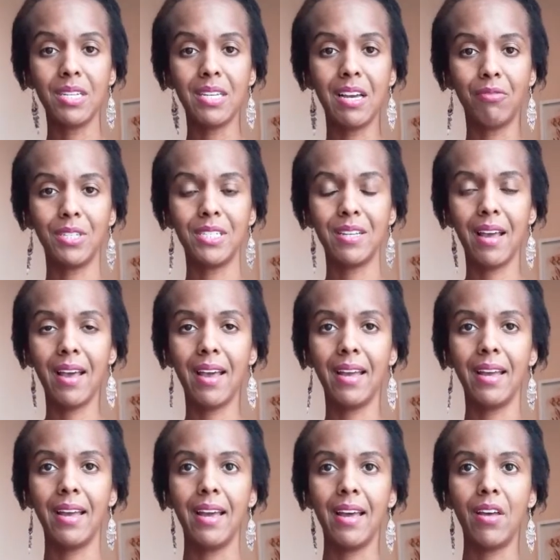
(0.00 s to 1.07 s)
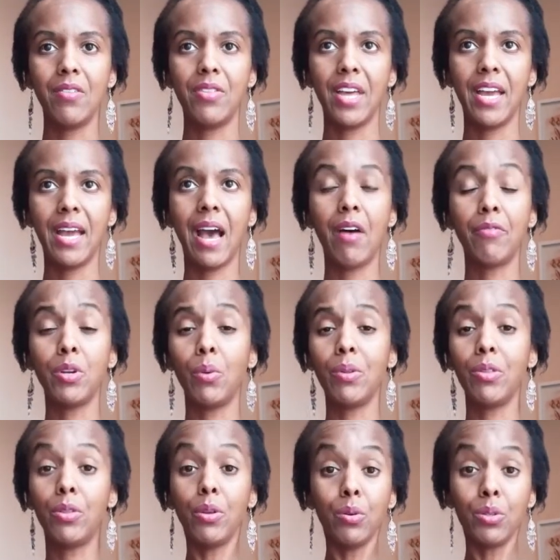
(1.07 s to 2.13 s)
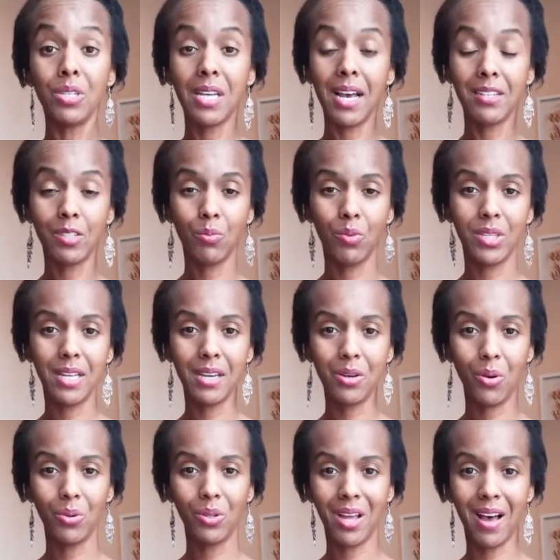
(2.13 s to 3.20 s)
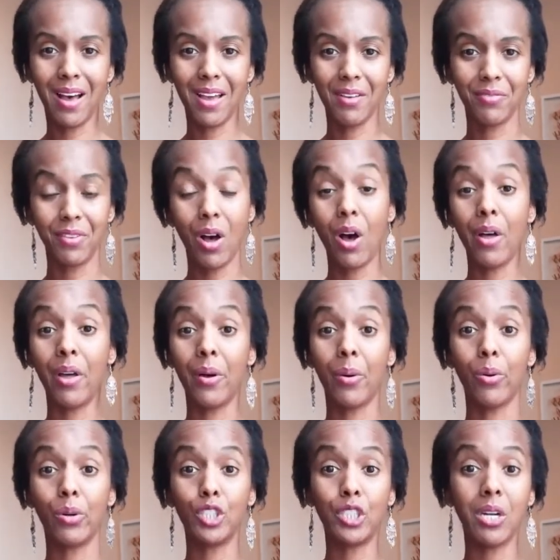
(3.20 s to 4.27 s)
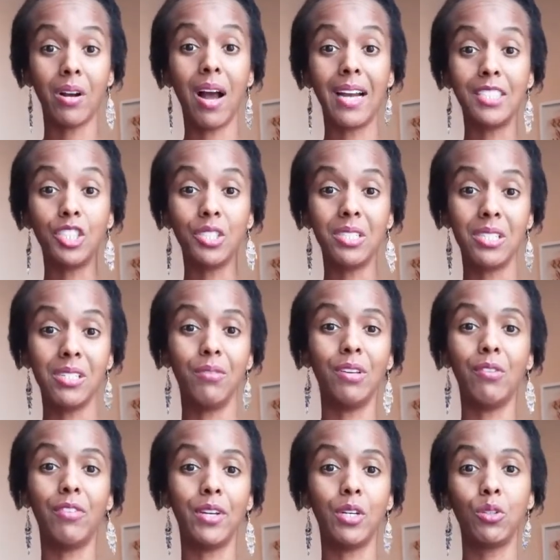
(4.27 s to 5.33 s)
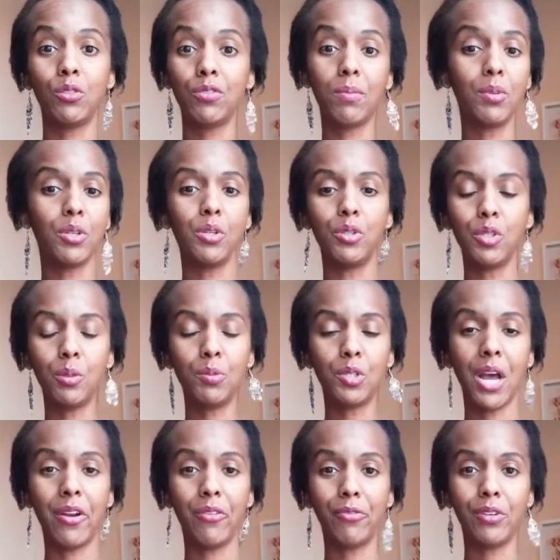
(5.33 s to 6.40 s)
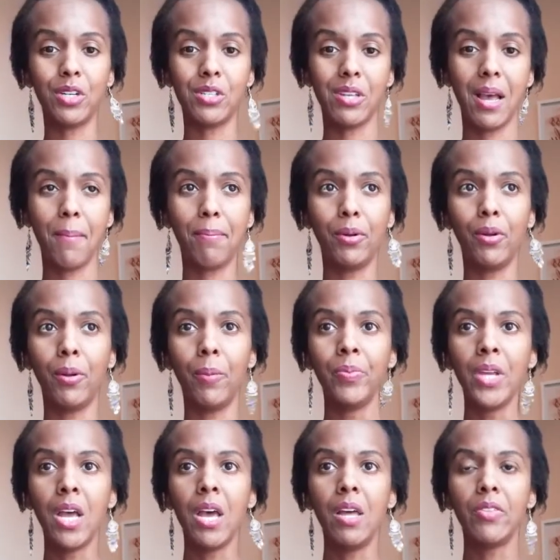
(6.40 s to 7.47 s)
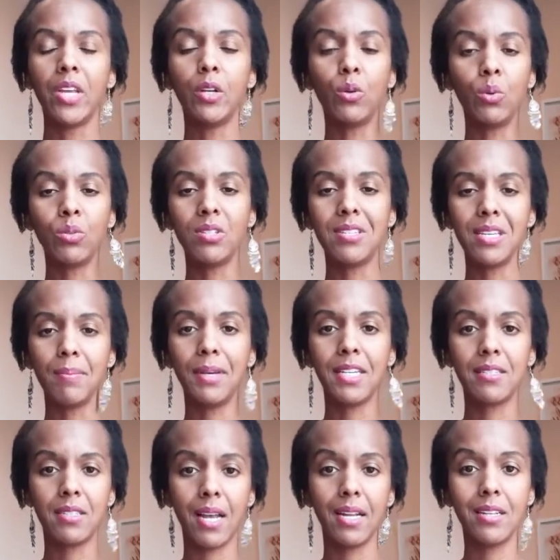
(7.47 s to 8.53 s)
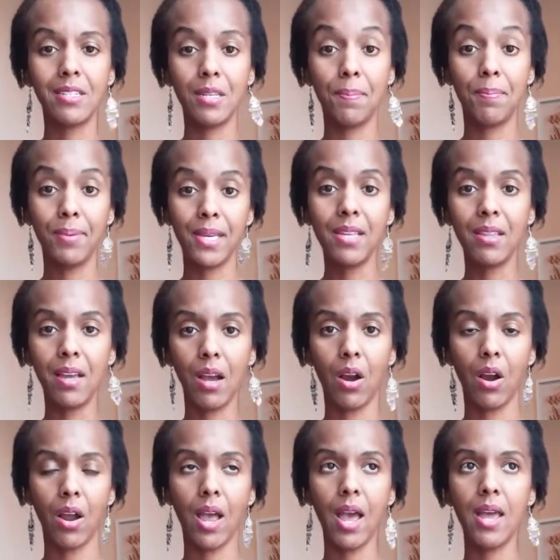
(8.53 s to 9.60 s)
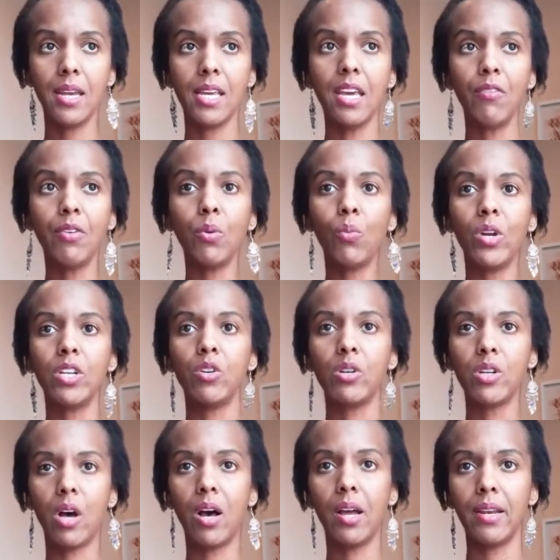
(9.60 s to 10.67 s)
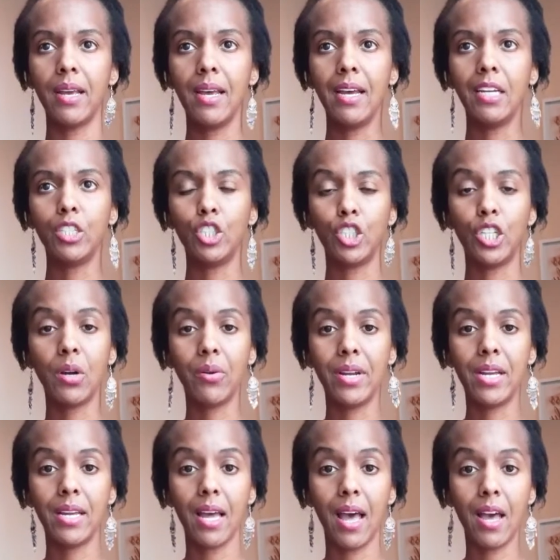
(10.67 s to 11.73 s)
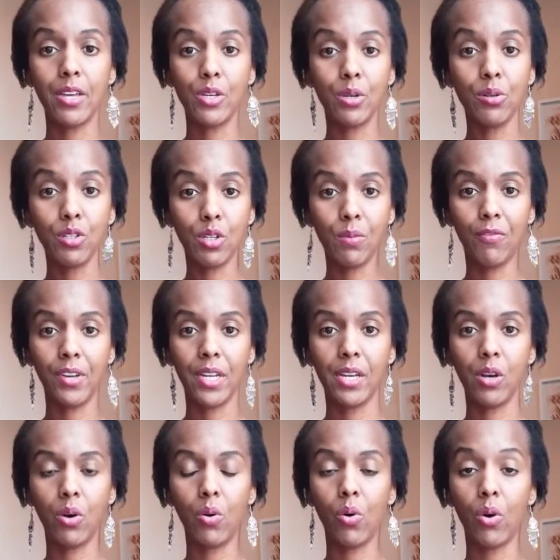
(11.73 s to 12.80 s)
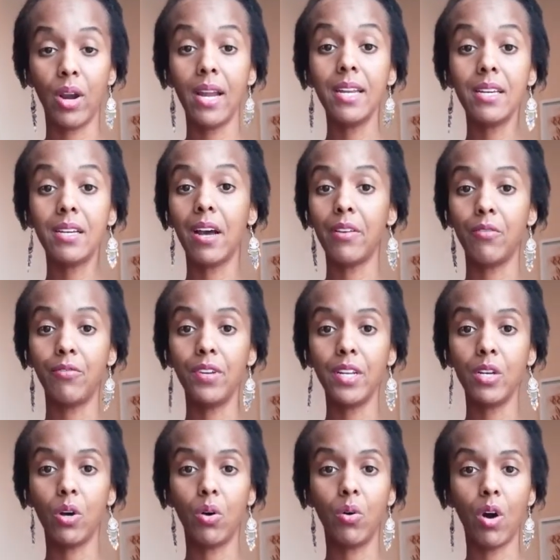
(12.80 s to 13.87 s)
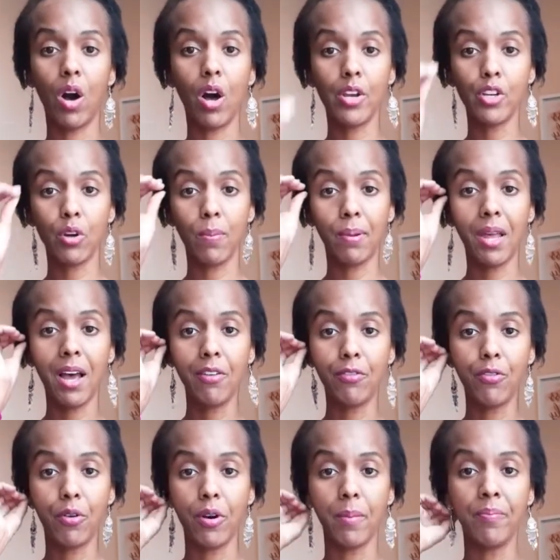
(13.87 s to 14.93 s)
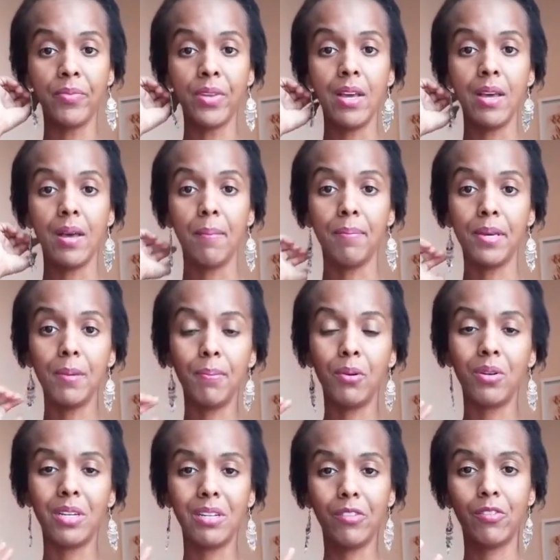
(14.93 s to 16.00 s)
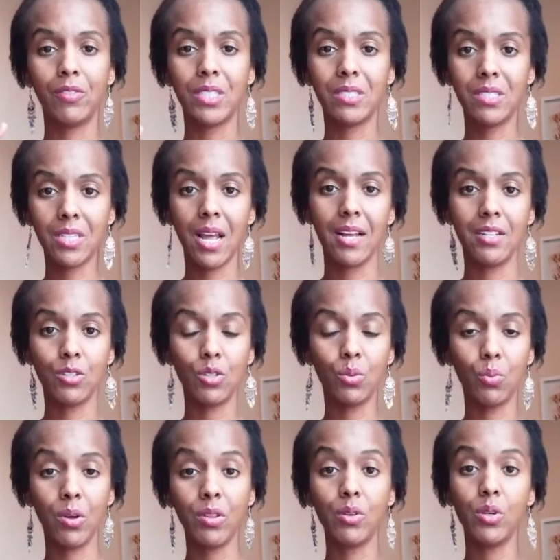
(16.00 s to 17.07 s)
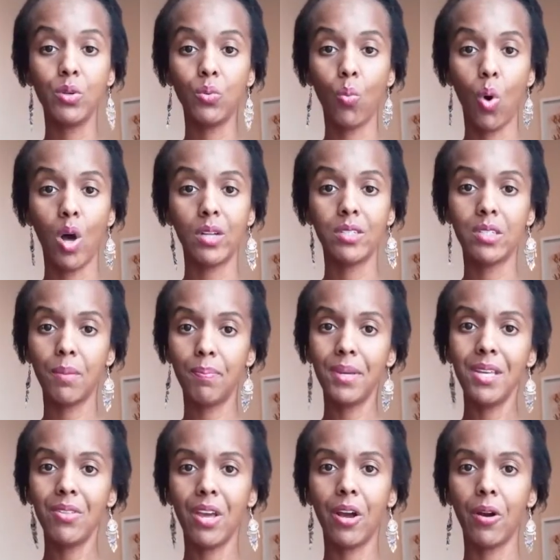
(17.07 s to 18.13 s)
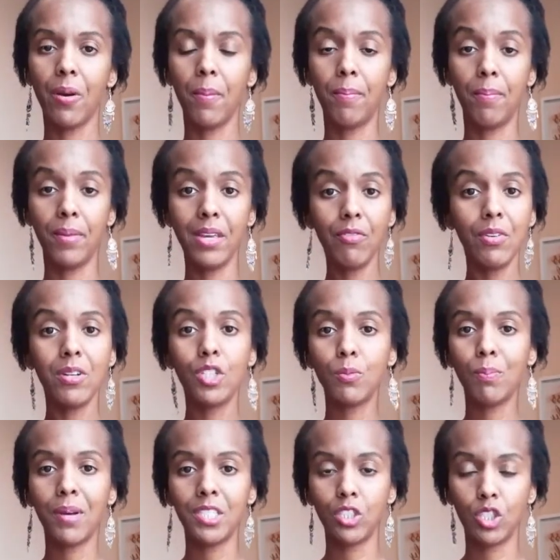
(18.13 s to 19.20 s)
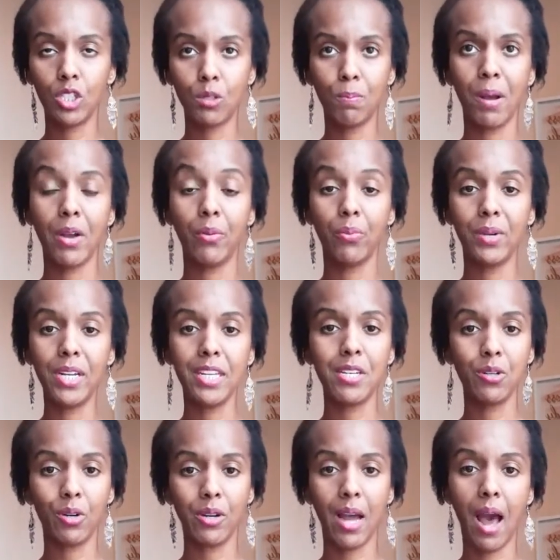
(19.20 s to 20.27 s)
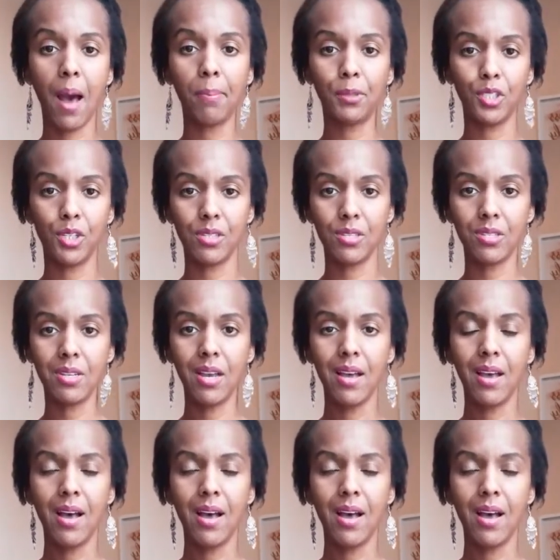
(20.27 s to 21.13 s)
every day. They have no enthusiasm when they go live or share IGTV videos from their YouTube channel, for example. They don't seem excited to be there. And even when you're not sharing a YouTube video or any kind of video on your platform, people can sense whether you want to be there, even just by reading your captions.